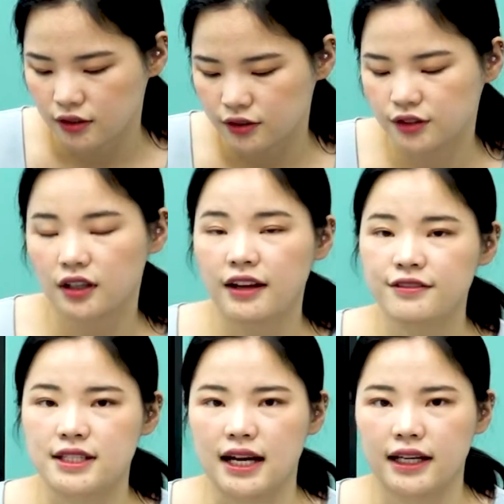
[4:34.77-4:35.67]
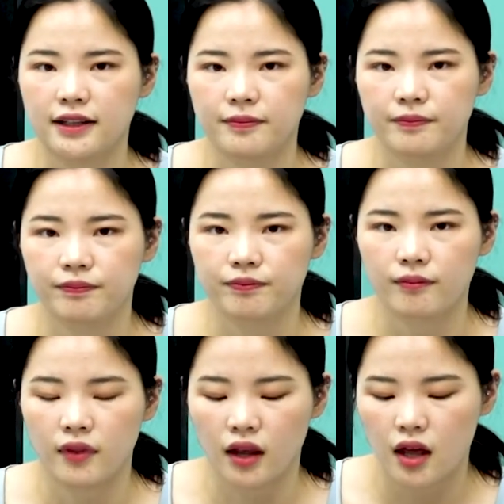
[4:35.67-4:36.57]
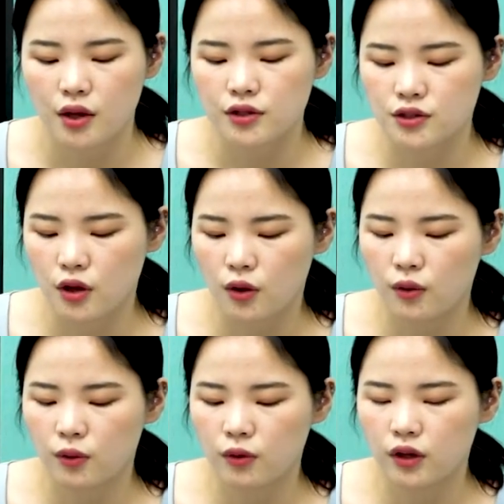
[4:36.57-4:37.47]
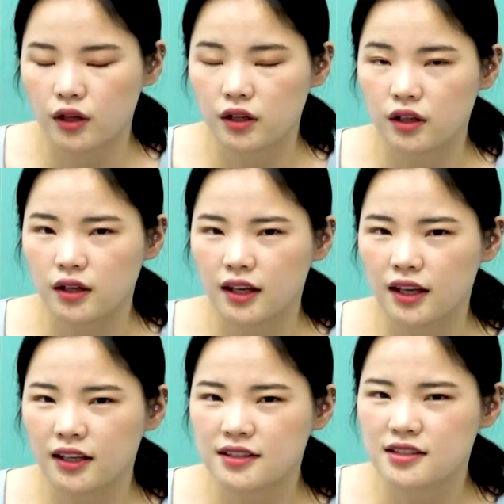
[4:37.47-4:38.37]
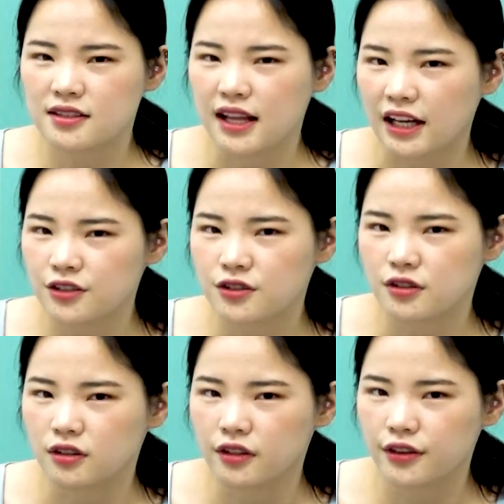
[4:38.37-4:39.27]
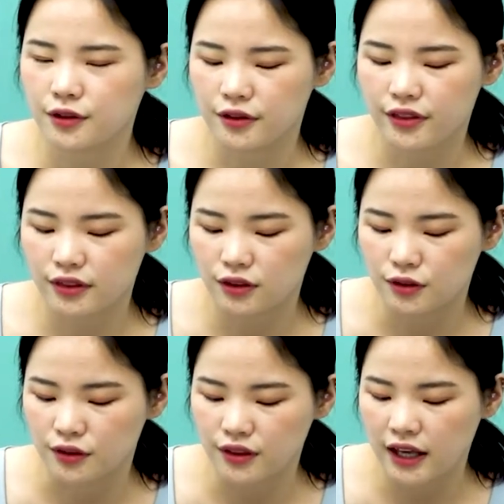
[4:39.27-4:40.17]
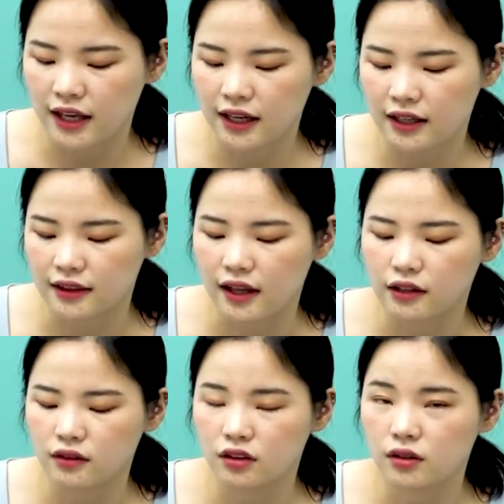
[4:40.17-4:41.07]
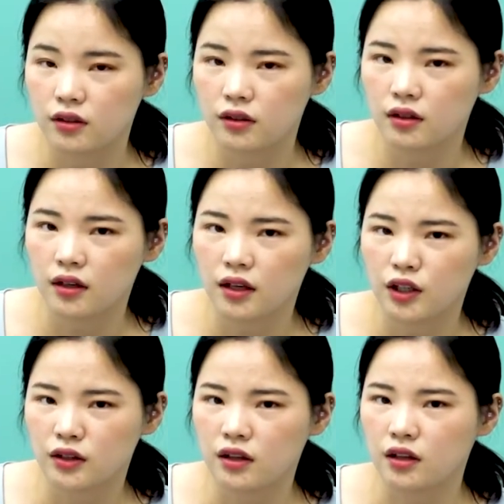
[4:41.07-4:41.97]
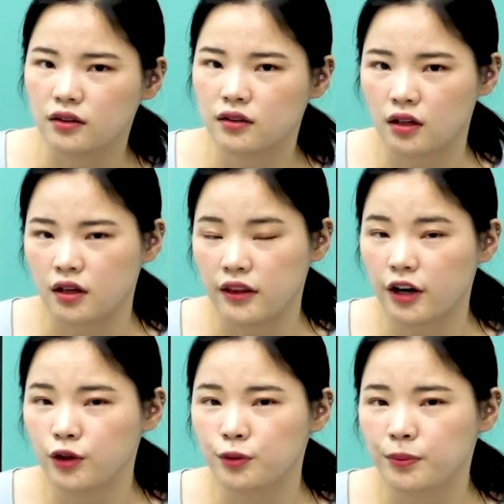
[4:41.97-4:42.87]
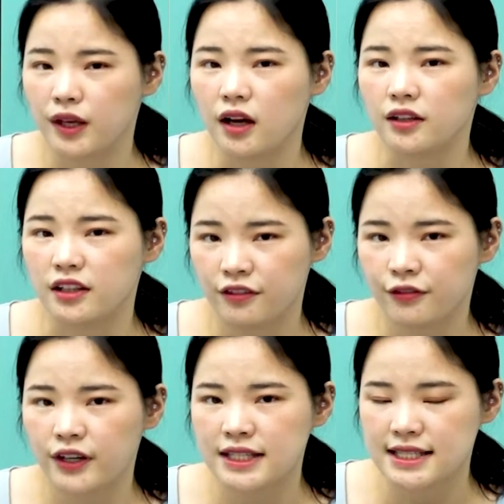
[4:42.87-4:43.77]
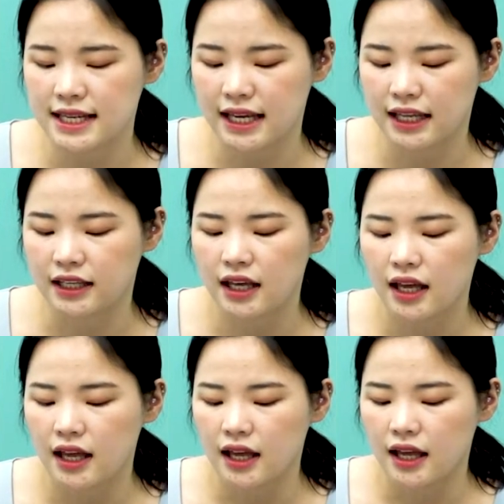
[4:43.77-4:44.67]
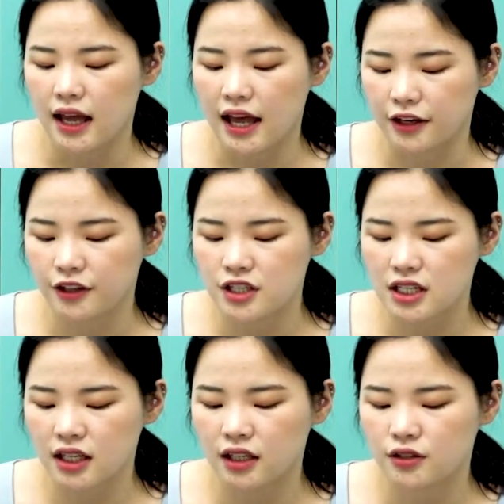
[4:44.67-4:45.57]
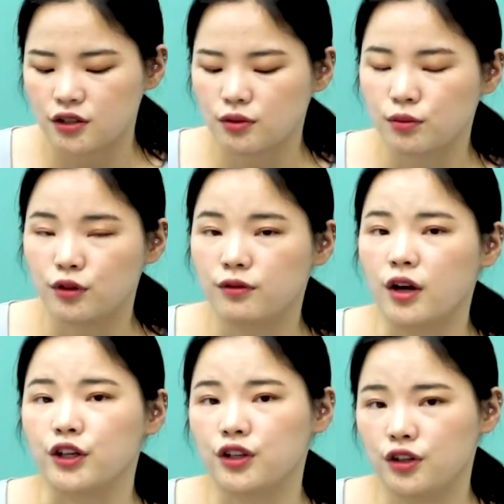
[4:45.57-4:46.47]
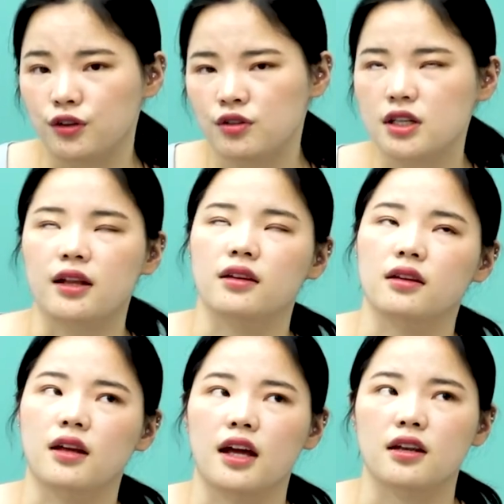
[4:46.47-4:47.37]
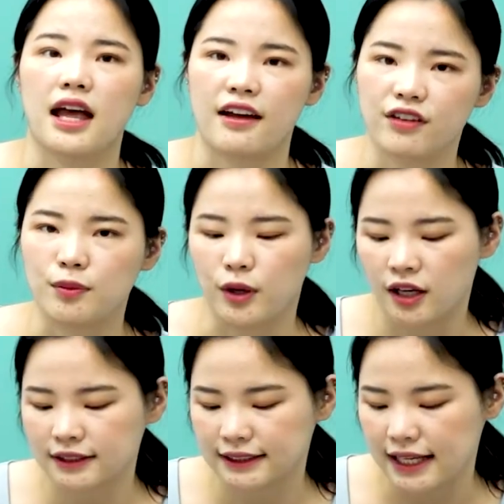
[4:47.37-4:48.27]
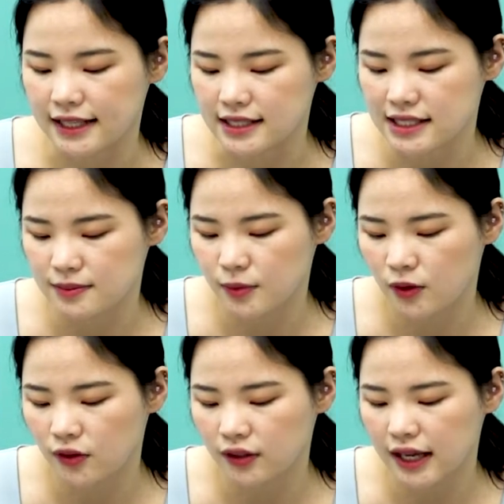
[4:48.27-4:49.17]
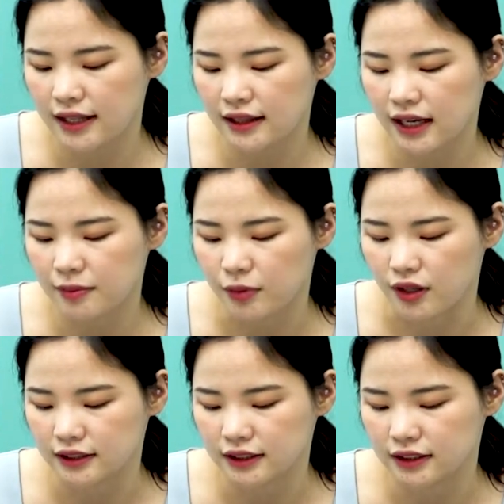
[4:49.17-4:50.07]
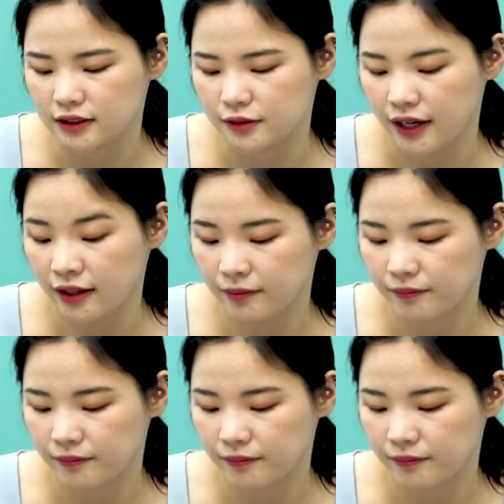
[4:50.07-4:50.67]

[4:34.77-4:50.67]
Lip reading: to the left side. So it's natural to think that there would be a difference in energy to move a huge and heavy box and small and light box, right?